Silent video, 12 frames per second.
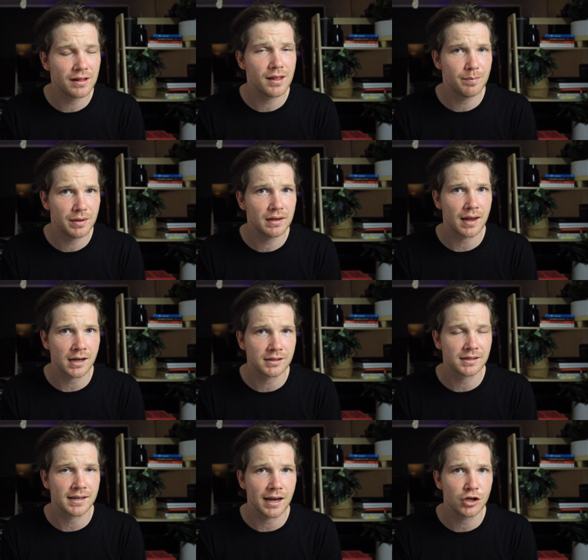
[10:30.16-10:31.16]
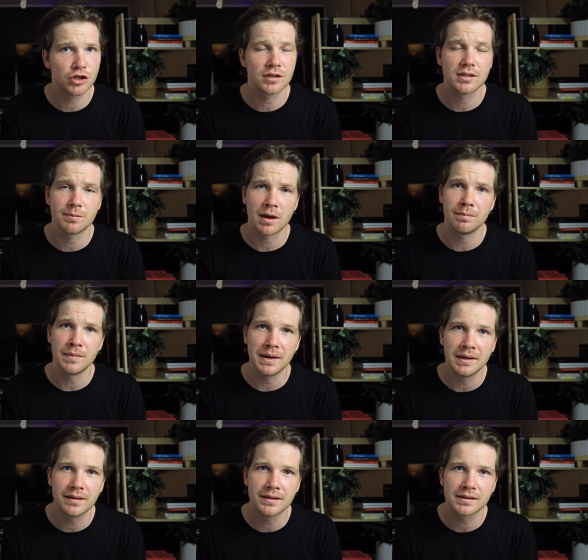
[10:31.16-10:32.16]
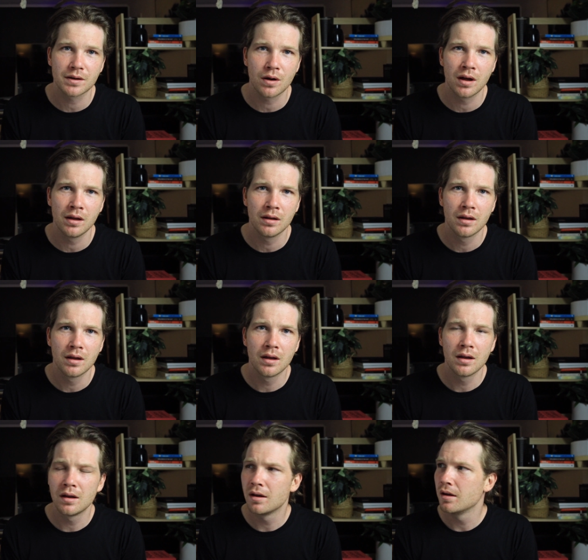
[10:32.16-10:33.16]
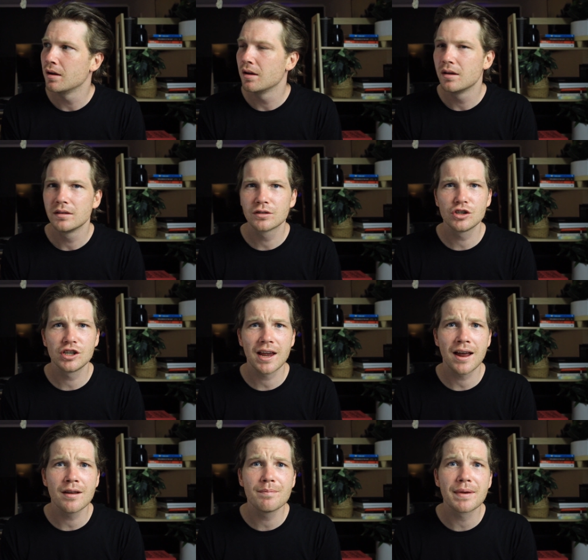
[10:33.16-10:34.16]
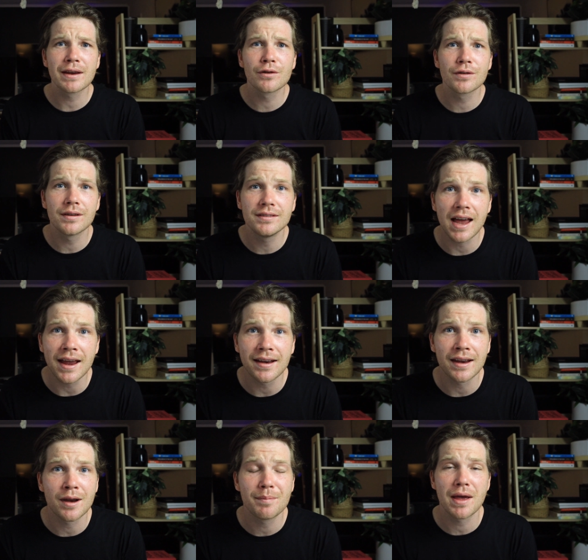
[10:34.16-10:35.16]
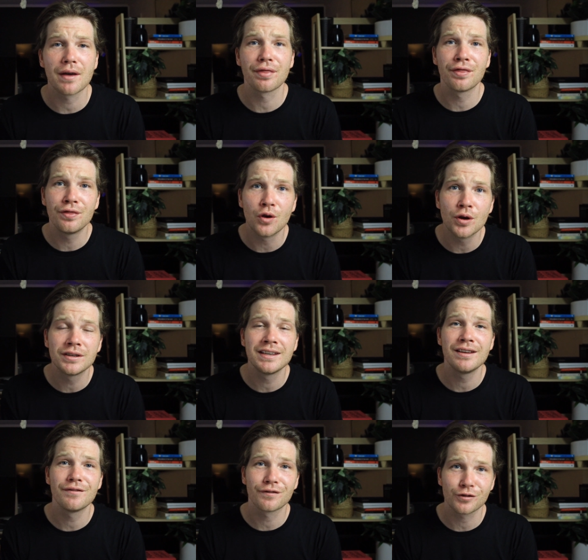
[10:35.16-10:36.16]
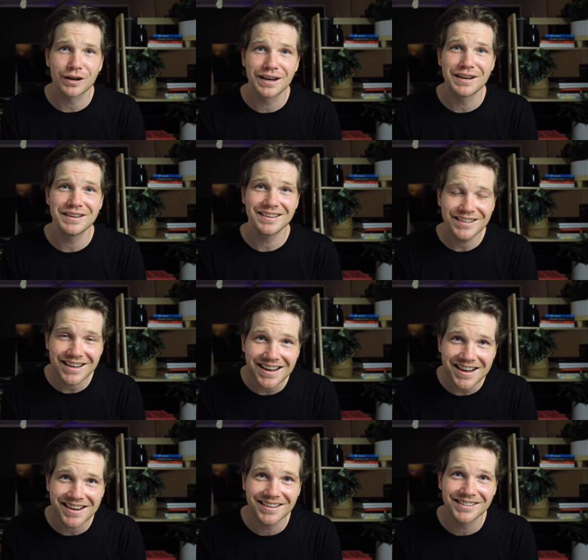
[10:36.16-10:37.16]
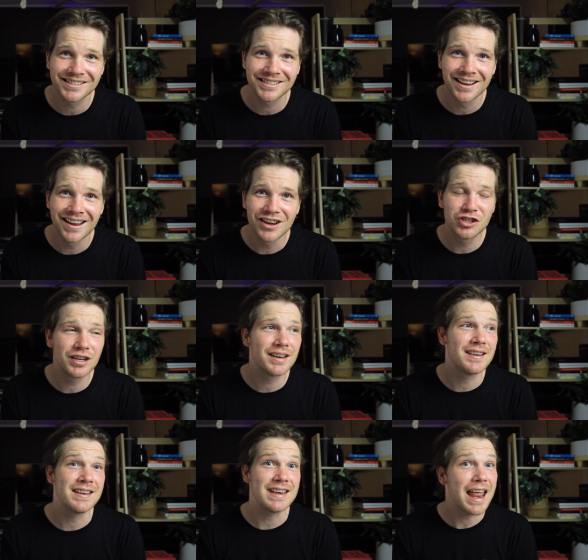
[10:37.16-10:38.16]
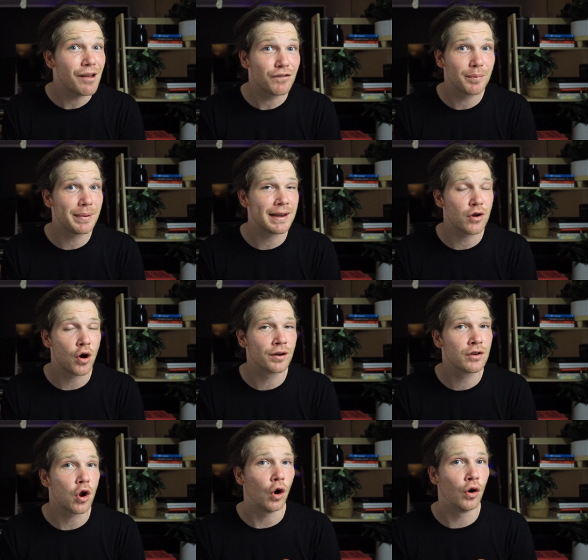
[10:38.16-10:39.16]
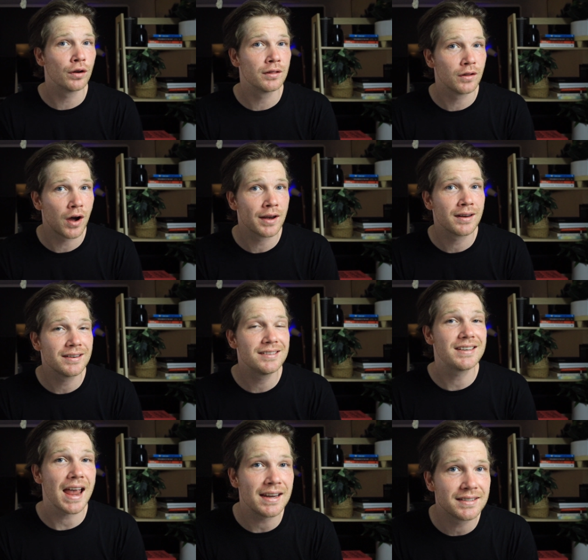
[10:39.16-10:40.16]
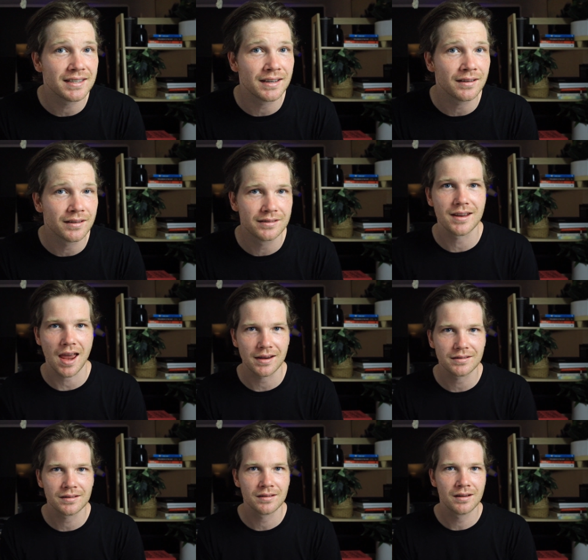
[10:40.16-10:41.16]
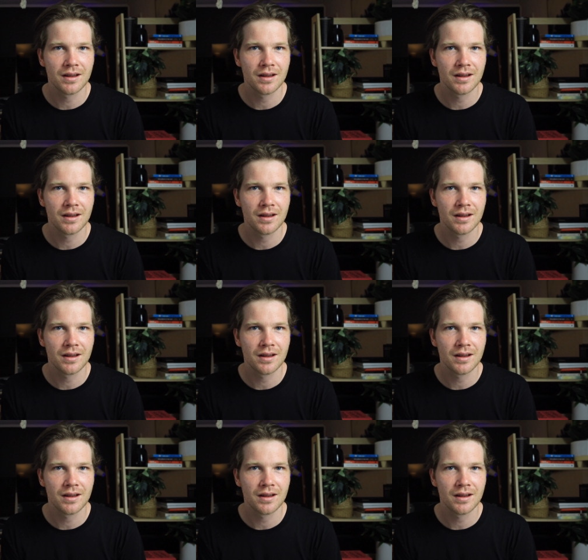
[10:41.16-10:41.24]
big hesitations about meeting this guy is because she hadn't been on a date in about 30 freaking years. She had never been on an online dating date.